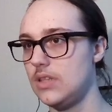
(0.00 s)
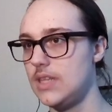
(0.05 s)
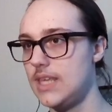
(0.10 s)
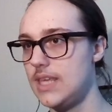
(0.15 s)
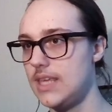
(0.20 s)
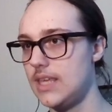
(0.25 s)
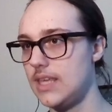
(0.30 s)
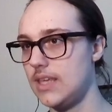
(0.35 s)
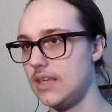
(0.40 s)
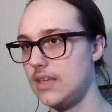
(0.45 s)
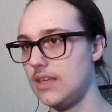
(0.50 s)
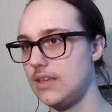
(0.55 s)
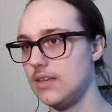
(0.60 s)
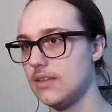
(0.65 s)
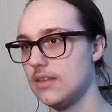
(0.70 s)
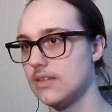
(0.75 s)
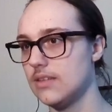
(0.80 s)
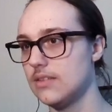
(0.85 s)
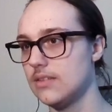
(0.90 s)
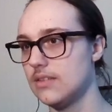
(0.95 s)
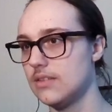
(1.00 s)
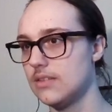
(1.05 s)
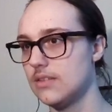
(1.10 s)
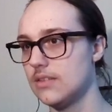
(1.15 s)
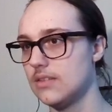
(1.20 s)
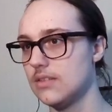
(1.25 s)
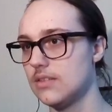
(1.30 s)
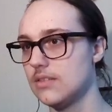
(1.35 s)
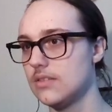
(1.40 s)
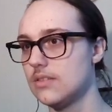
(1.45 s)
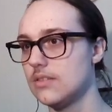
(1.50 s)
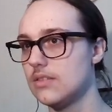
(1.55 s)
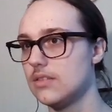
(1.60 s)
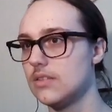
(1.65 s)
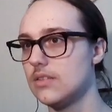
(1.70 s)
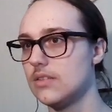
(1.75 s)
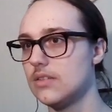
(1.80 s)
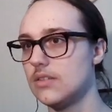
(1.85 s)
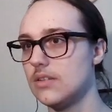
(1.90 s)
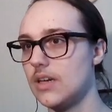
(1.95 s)
Yeah.
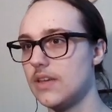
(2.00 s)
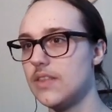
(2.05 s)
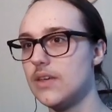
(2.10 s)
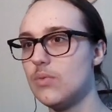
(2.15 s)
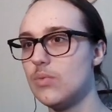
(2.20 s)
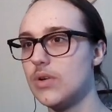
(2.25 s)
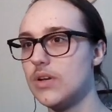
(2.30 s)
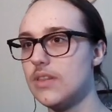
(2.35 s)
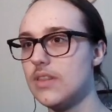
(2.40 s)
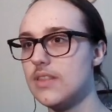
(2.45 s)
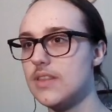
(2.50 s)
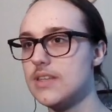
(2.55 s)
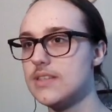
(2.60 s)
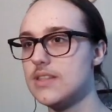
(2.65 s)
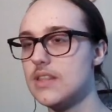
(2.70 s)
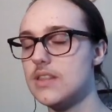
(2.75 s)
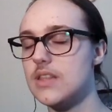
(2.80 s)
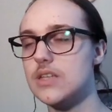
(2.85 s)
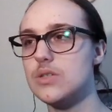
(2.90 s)
I think one of the things that they